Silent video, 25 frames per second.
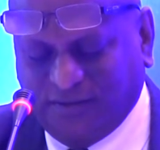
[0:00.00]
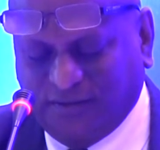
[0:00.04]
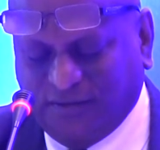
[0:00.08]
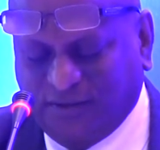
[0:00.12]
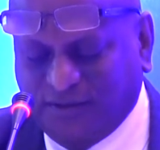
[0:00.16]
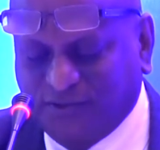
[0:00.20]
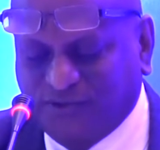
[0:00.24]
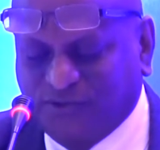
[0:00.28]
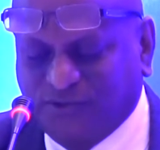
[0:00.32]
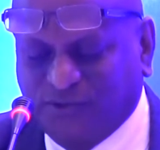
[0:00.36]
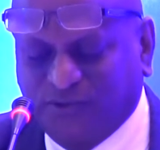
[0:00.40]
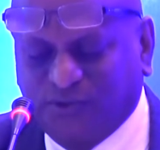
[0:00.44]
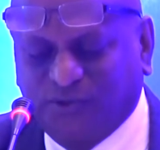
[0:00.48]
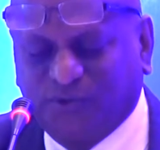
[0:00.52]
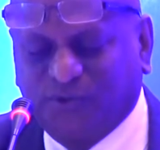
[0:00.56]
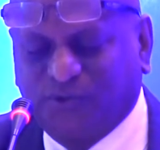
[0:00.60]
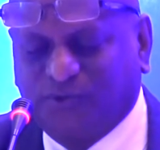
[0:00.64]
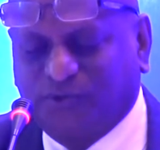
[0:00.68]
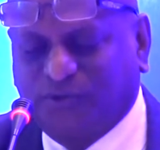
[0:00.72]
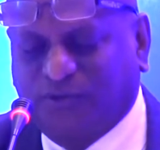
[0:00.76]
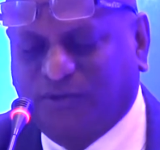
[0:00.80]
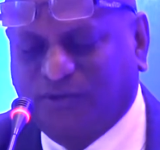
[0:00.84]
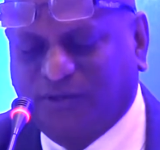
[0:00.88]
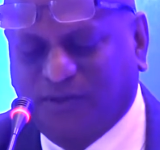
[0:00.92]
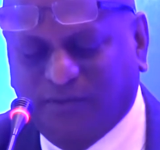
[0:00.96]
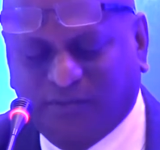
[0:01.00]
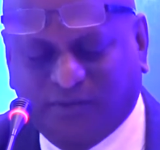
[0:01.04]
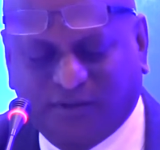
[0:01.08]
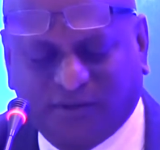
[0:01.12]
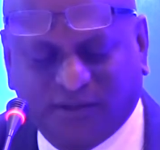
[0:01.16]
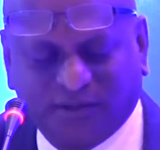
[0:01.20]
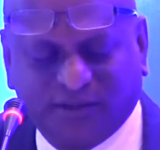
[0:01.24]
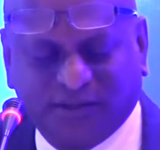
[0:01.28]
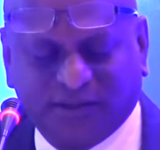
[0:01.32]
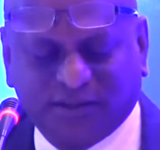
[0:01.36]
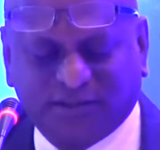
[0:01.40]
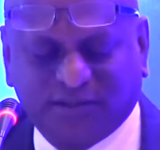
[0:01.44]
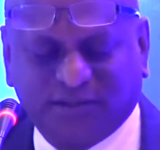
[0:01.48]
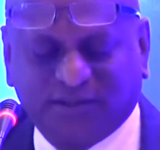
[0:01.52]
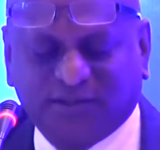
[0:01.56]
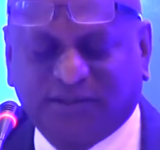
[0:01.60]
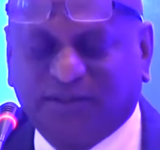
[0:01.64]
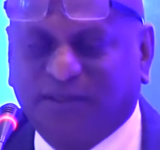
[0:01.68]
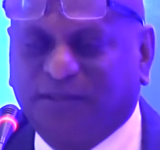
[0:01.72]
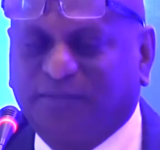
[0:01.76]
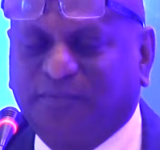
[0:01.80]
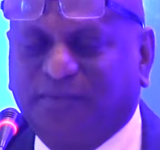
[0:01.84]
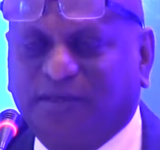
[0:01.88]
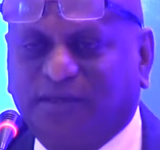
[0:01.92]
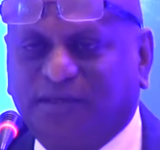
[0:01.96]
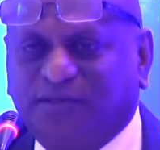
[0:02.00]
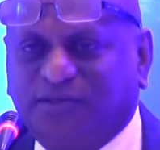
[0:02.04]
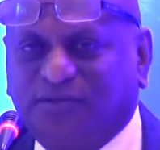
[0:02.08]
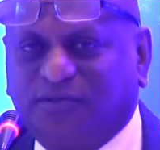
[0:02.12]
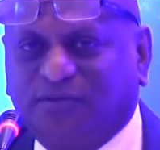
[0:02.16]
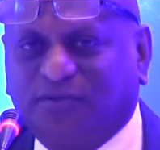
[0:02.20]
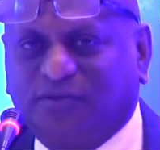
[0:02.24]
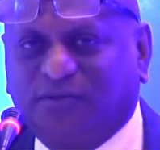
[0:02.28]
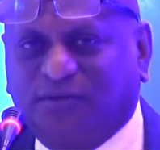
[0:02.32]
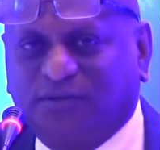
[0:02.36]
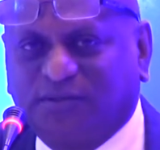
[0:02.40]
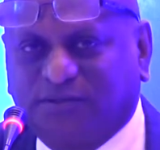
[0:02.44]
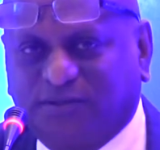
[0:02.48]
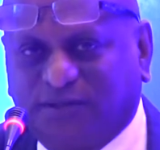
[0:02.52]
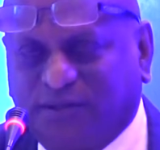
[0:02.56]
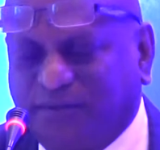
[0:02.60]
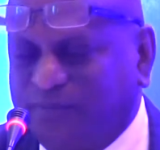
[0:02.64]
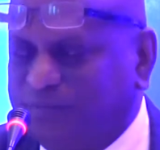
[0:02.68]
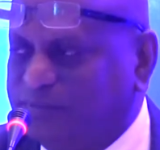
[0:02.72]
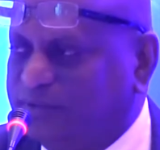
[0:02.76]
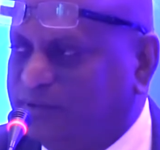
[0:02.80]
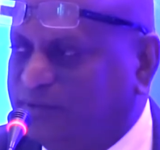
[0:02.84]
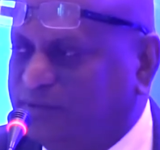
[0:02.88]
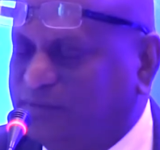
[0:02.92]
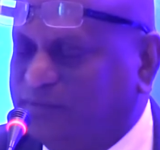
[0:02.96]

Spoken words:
Also, you talk about the essential medicine concept.